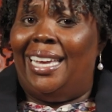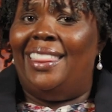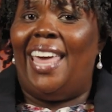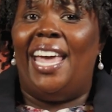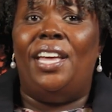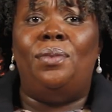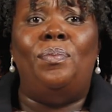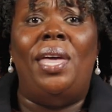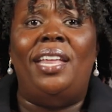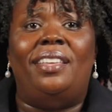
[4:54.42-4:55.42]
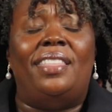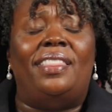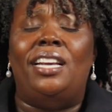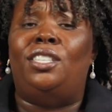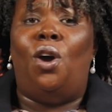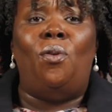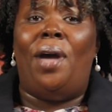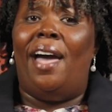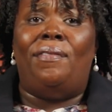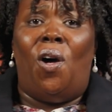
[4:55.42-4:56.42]
They admit that they don't
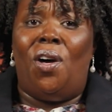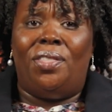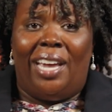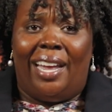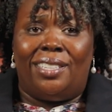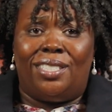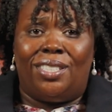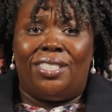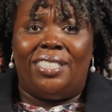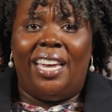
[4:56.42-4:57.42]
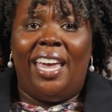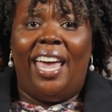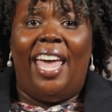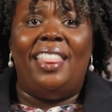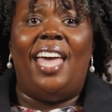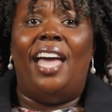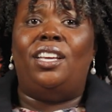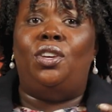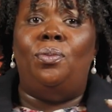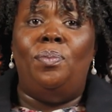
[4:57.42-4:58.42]
have all the answers and that
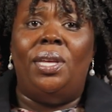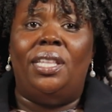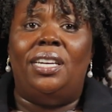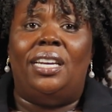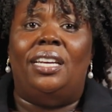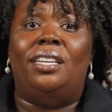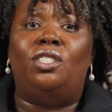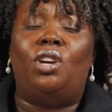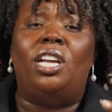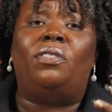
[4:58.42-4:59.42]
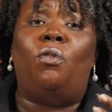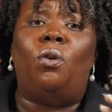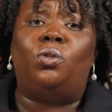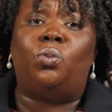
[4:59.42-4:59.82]
humility transforms